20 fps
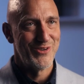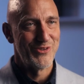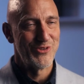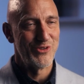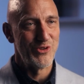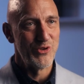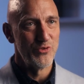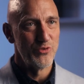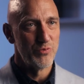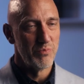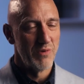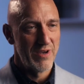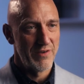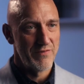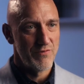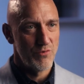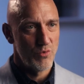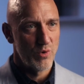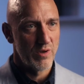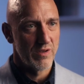use my
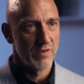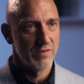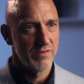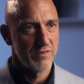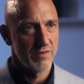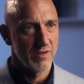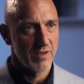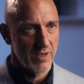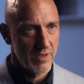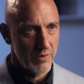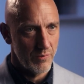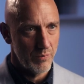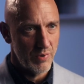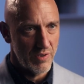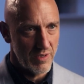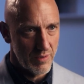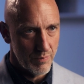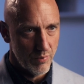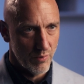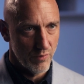voice to get
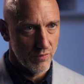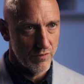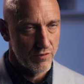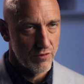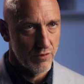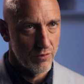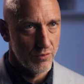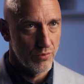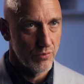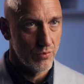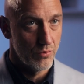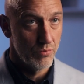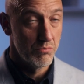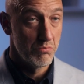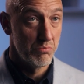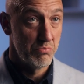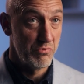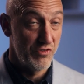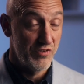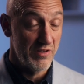people
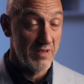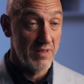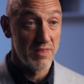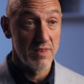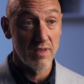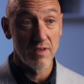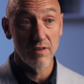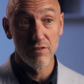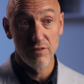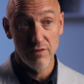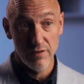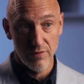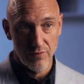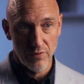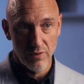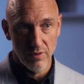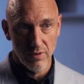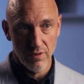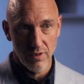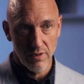to see things
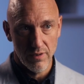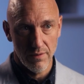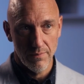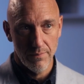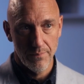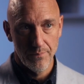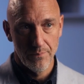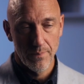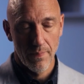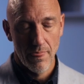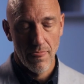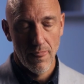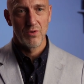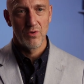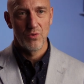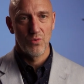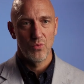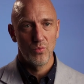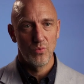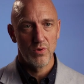differently,
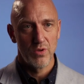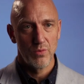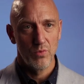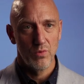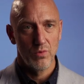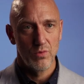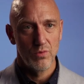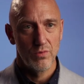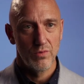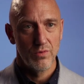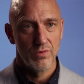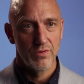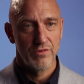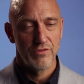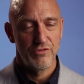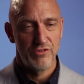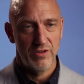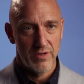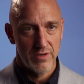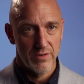we will
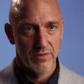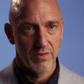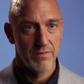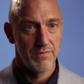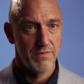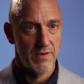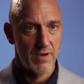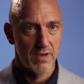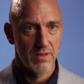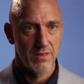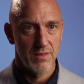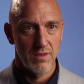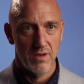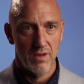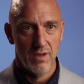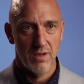share the fact that,